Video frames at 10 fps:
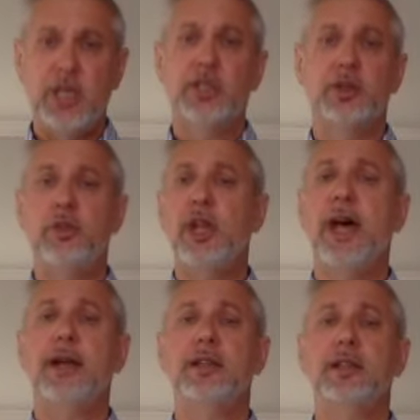so
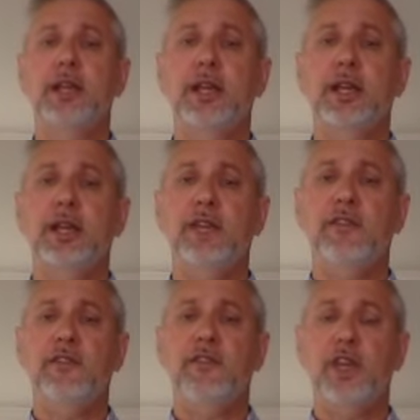that
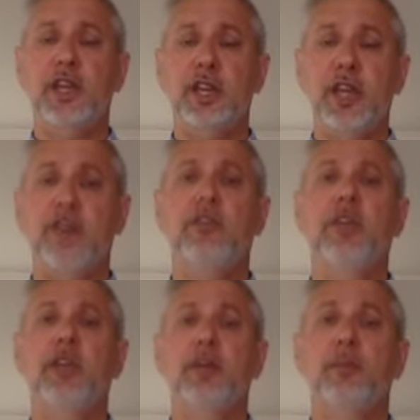it, again,
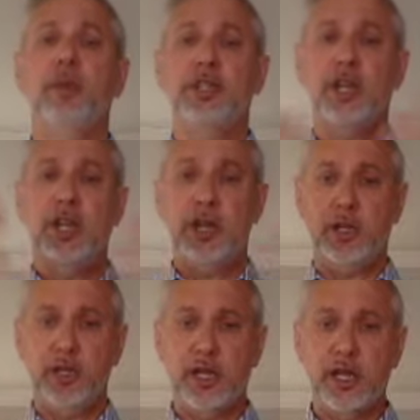puts it
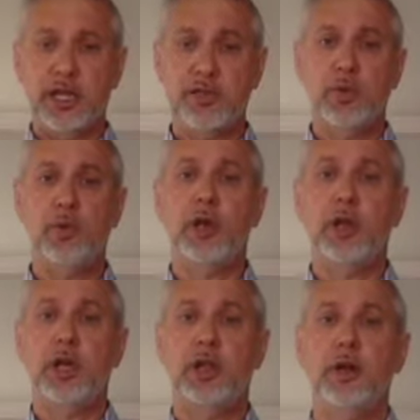in connection with one
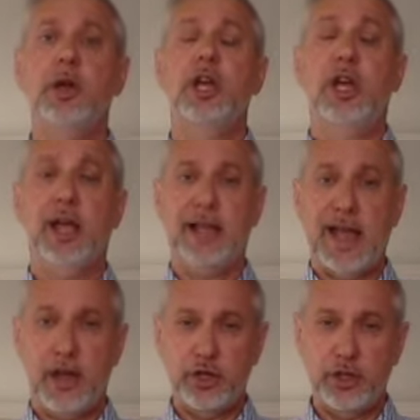another,
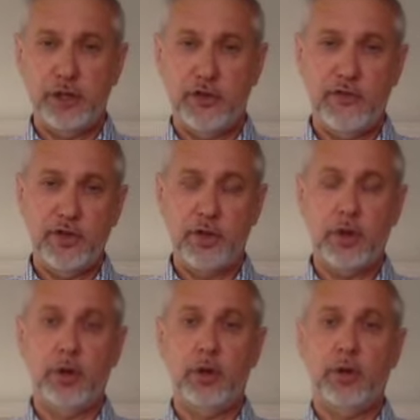allows you to
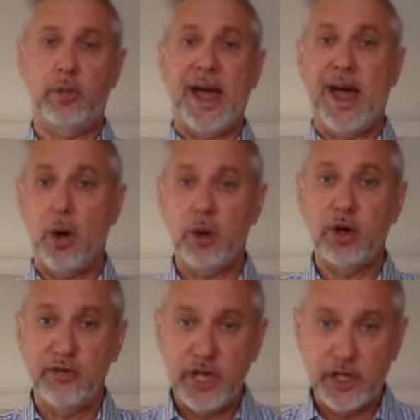feel the power
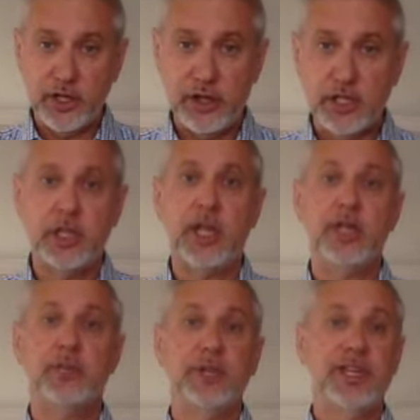of each of these
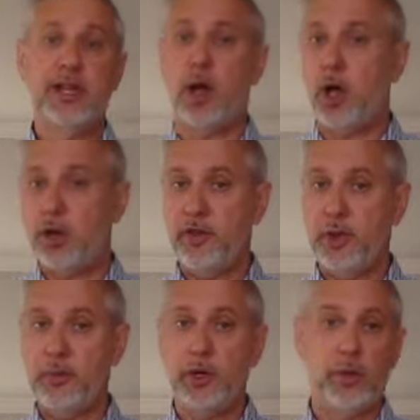things. We need all of
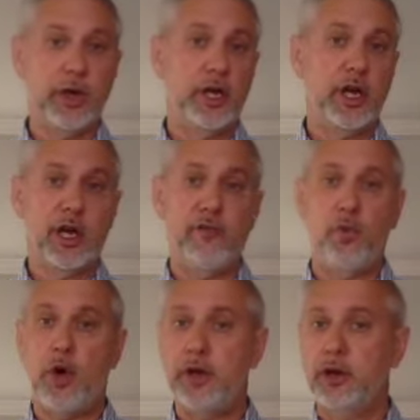them. We don't want to cut off
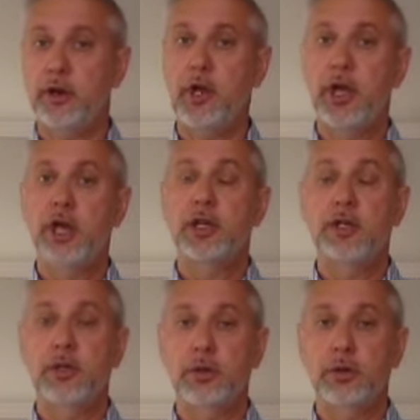one
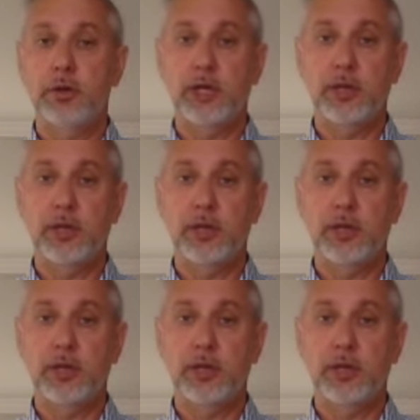to